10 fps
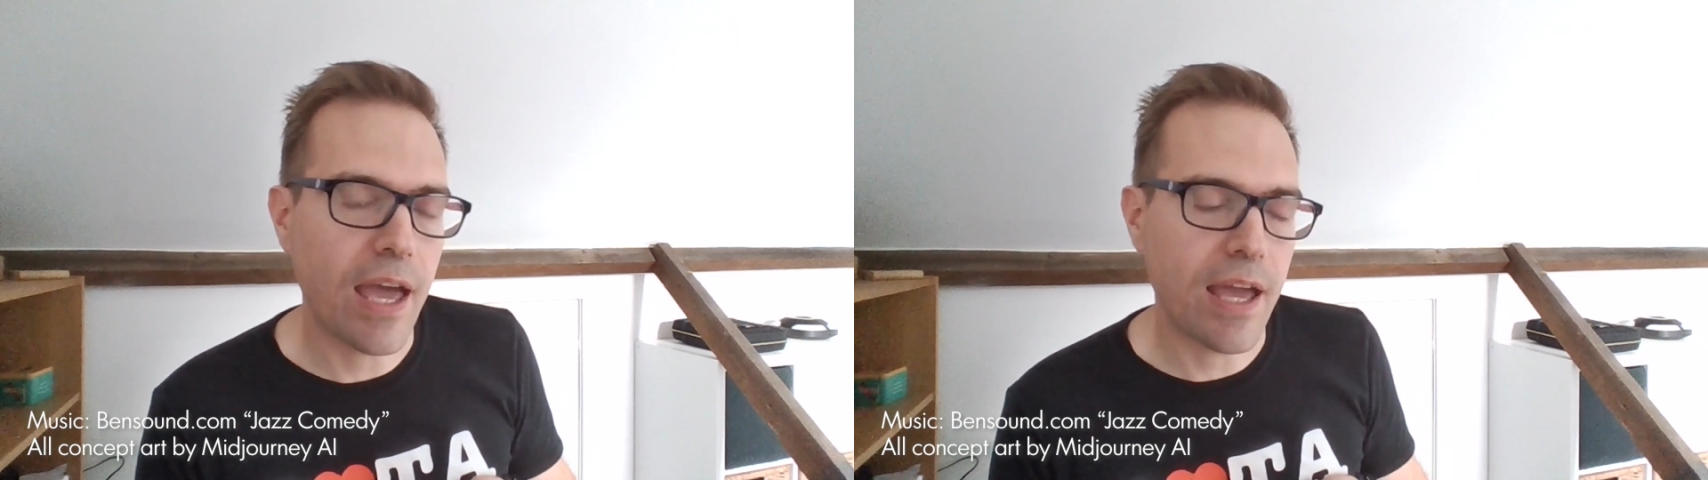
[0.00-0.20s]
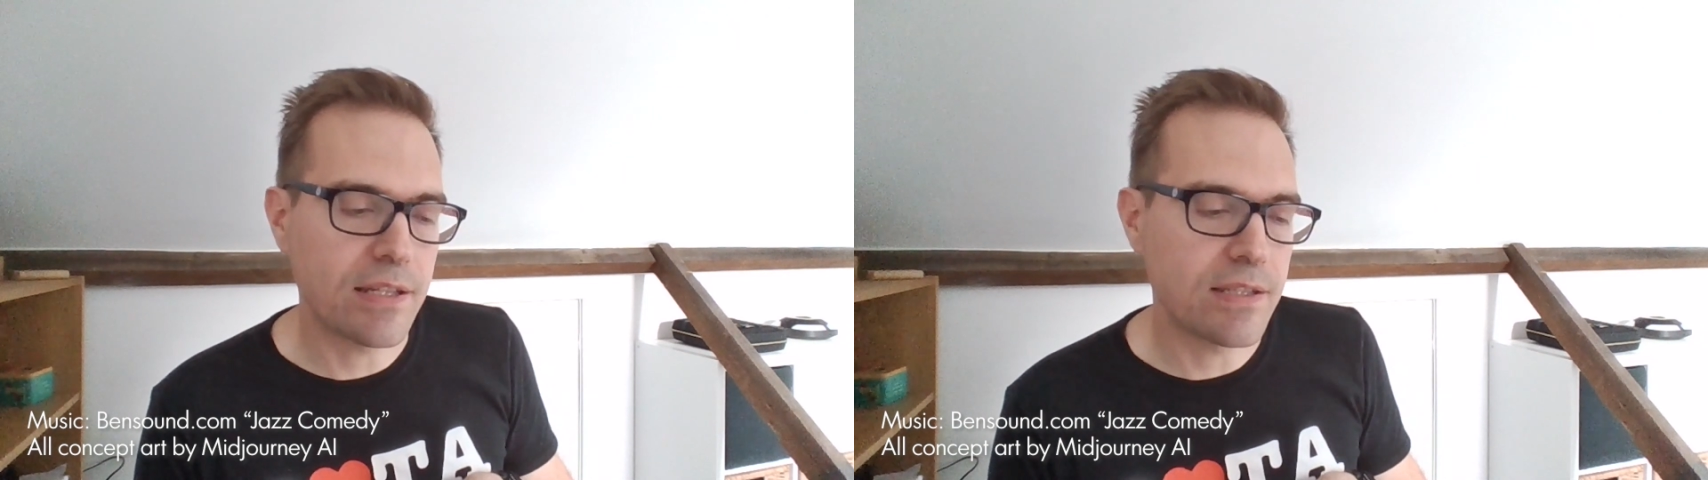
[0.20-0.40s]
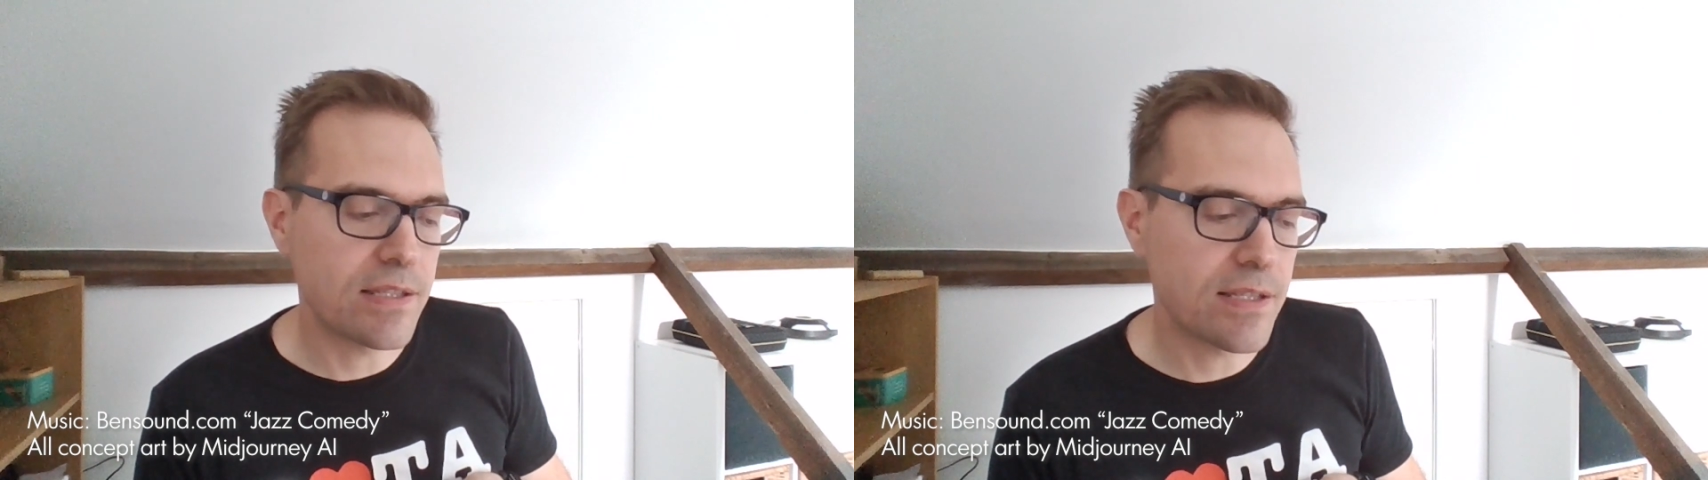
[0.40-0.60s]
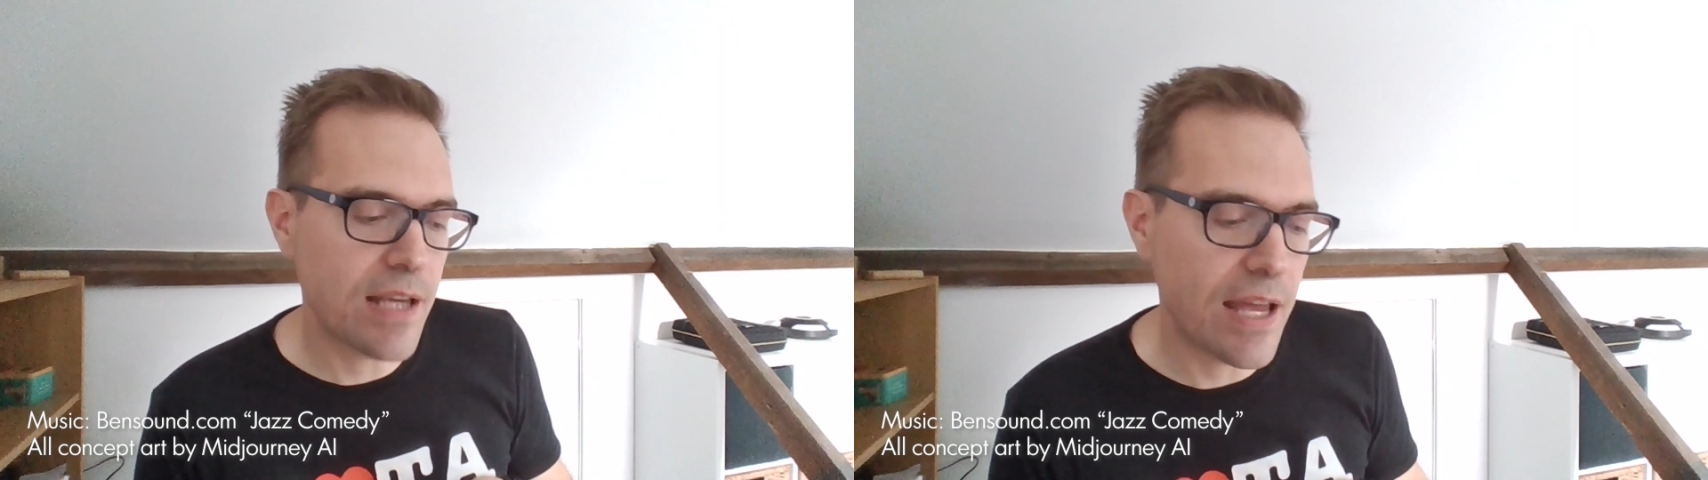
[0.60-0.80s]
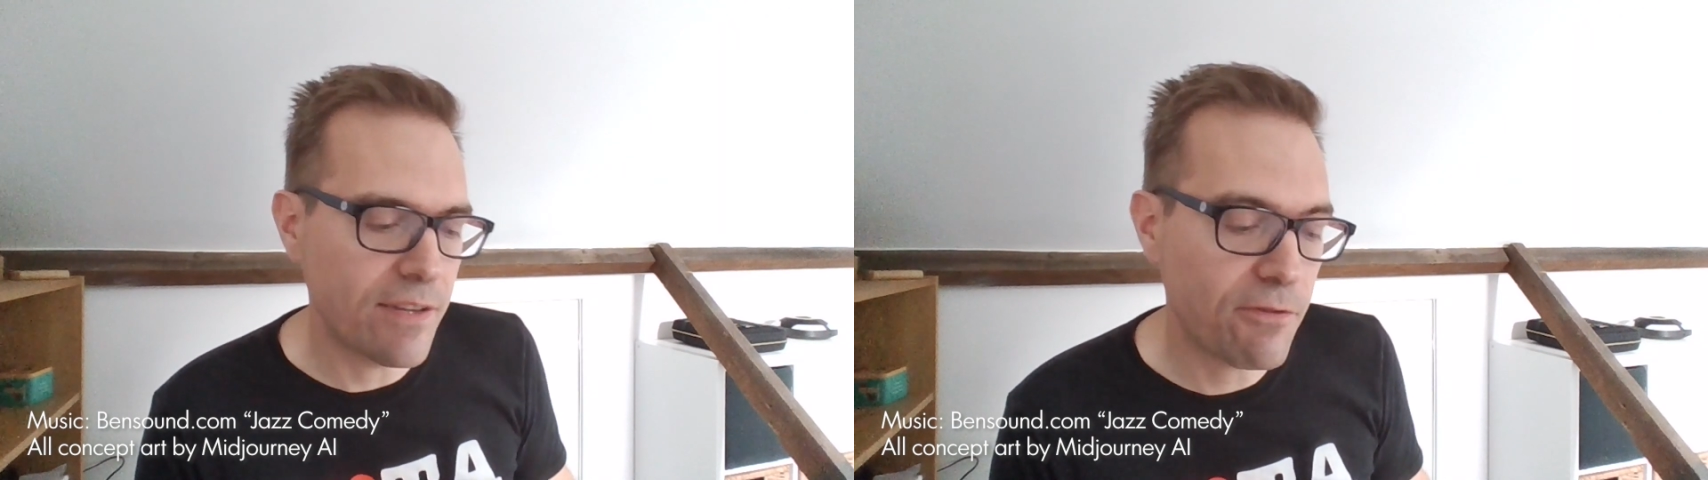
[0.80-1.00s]

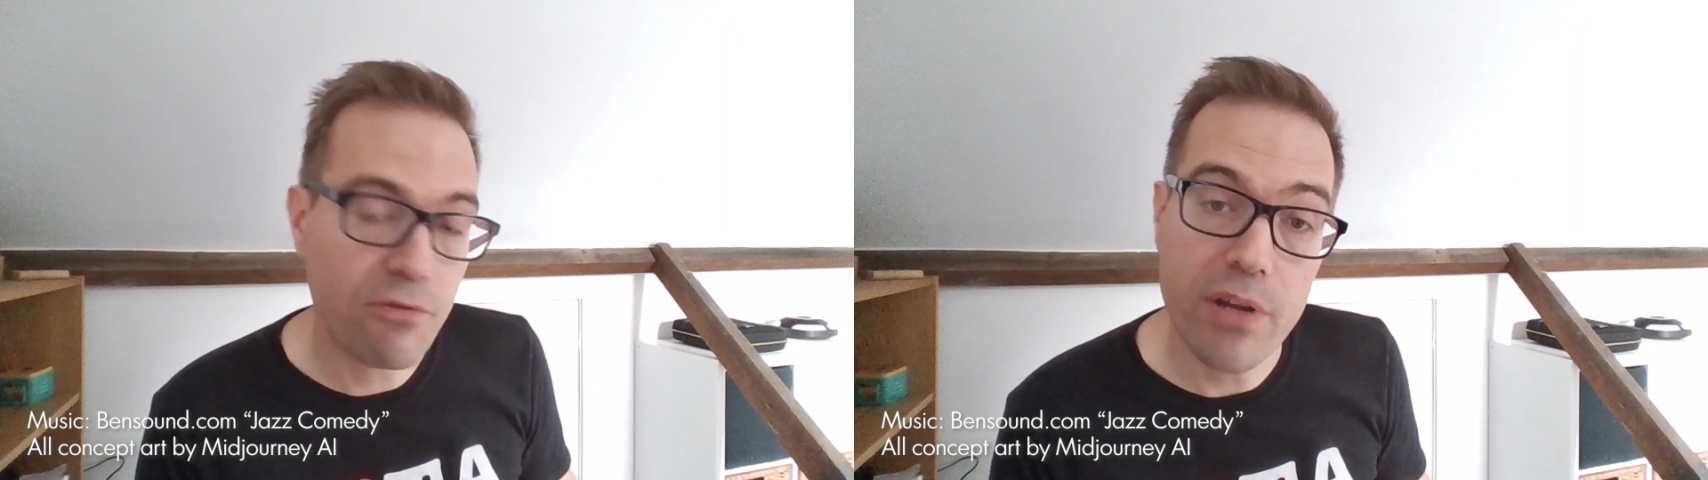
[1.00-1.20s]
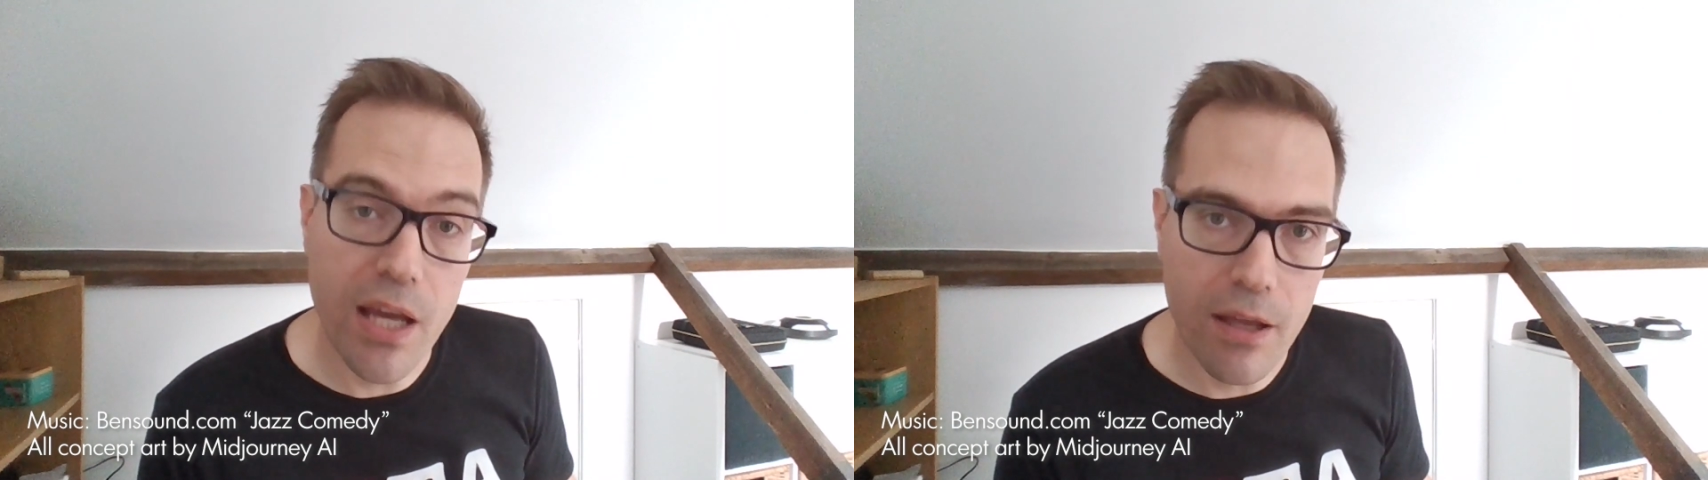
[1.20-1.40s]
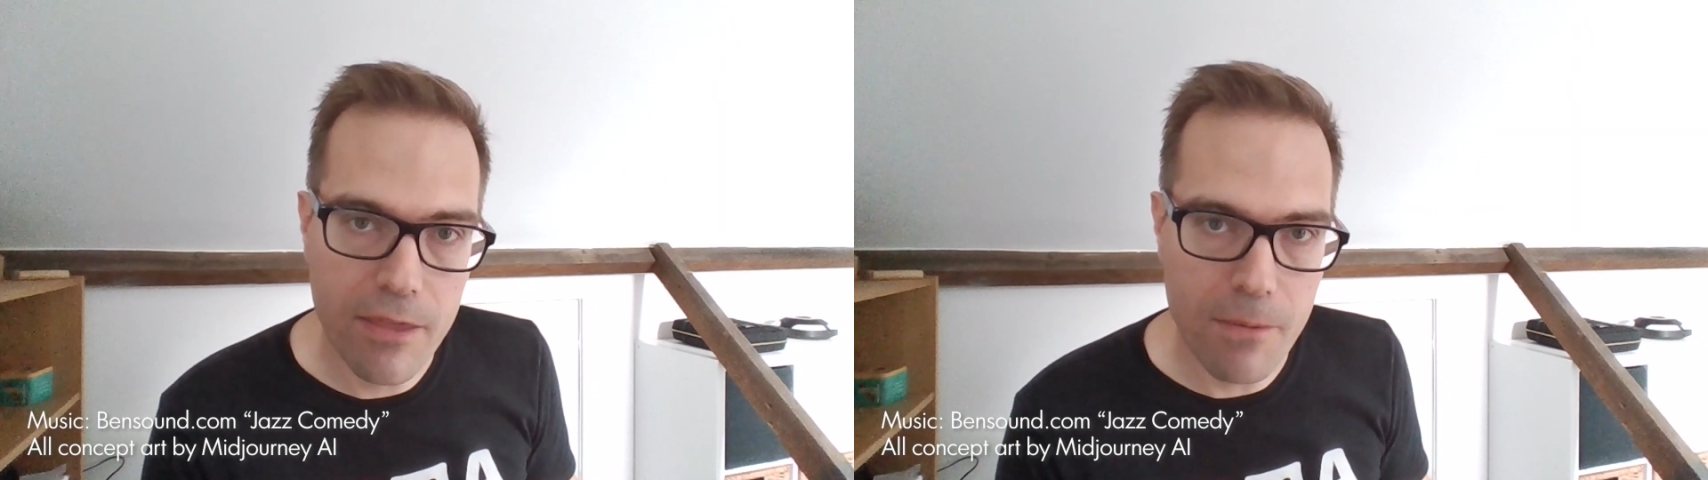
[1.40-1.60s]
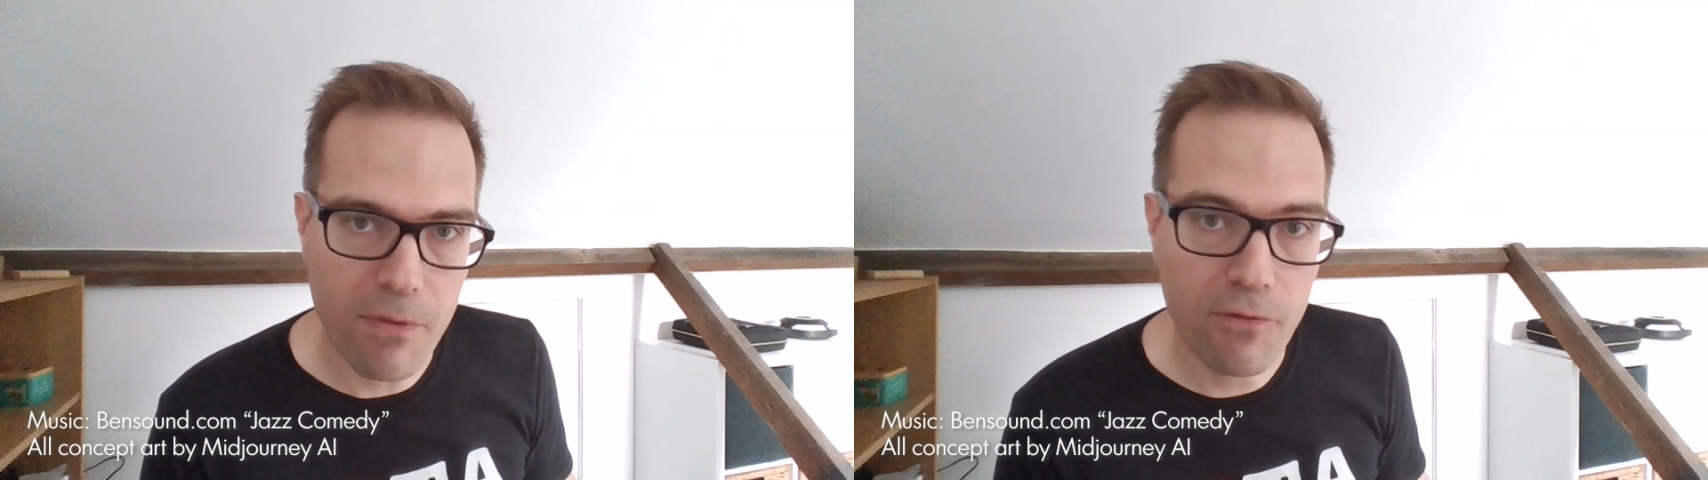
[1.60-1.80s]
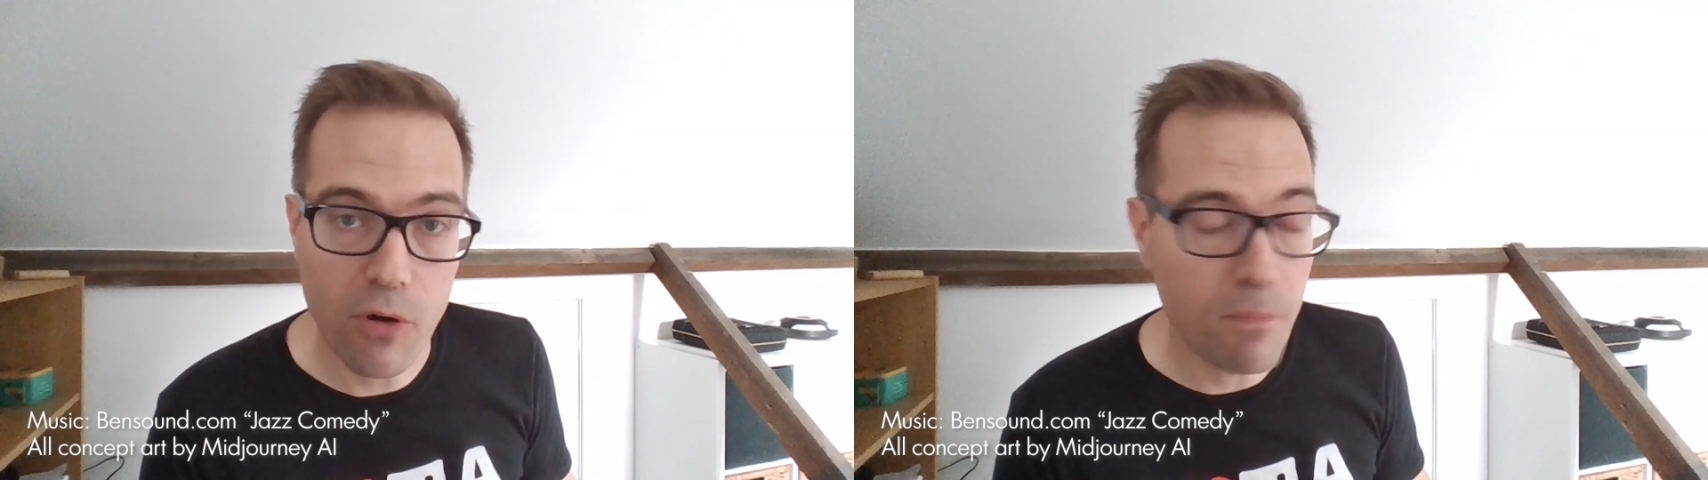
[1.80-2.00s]
and freer
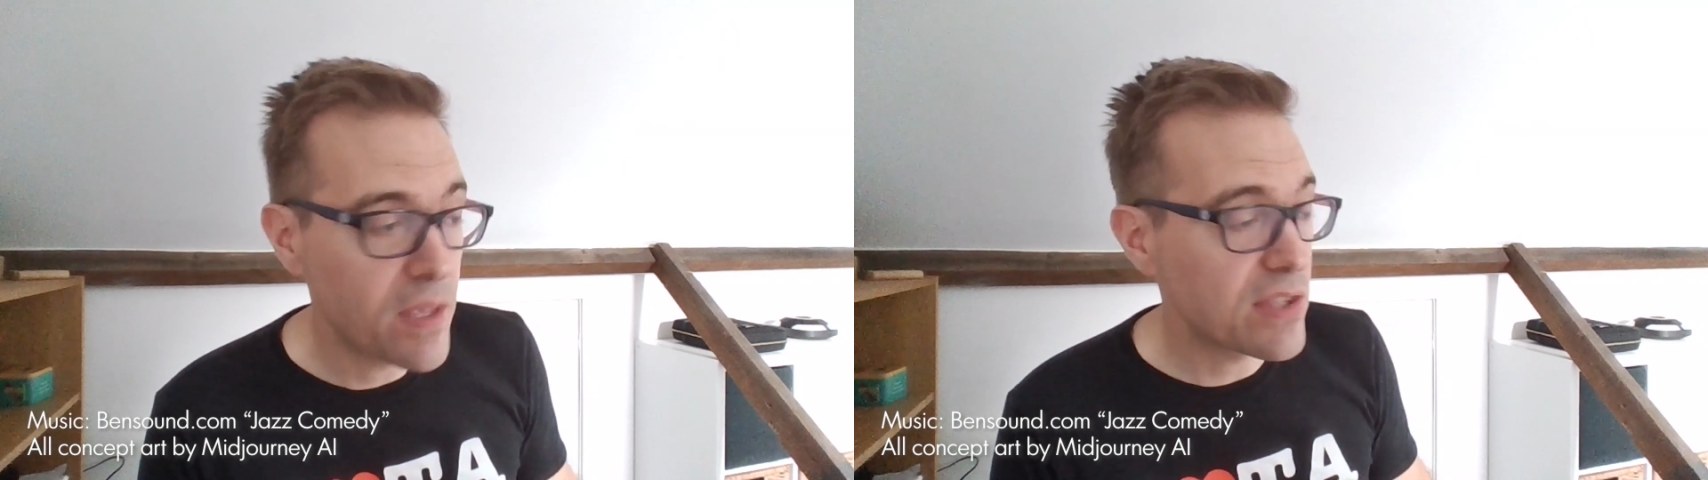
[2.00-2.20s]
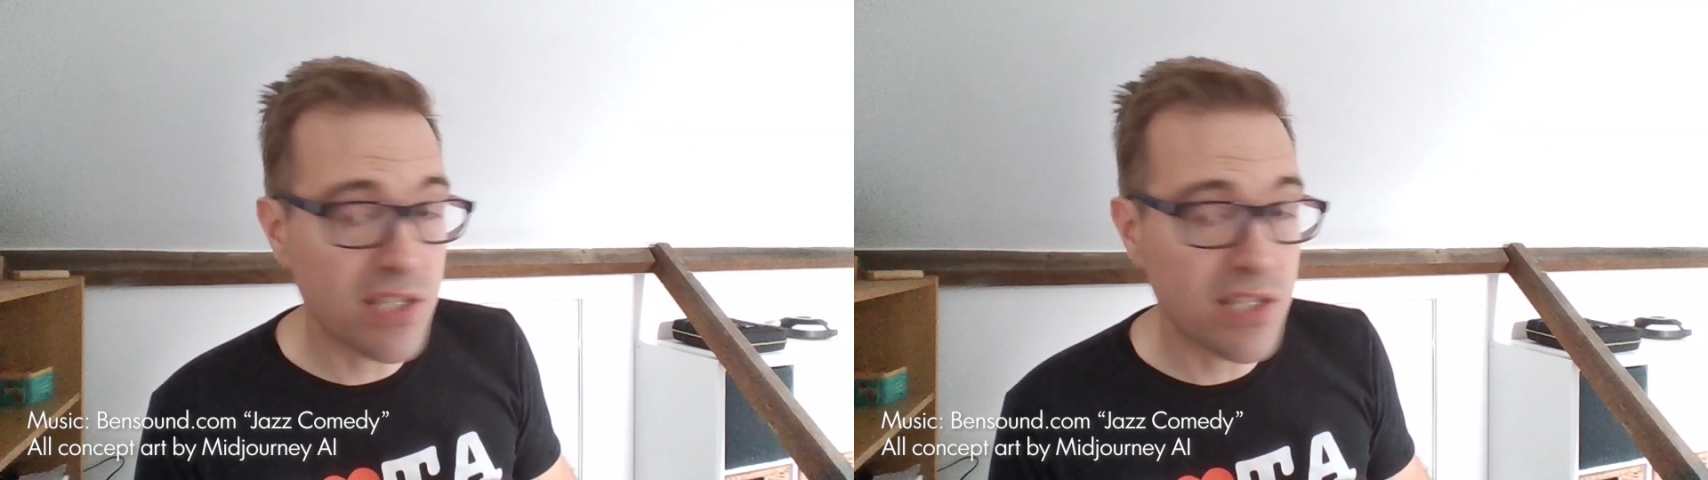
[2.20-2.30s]
than before.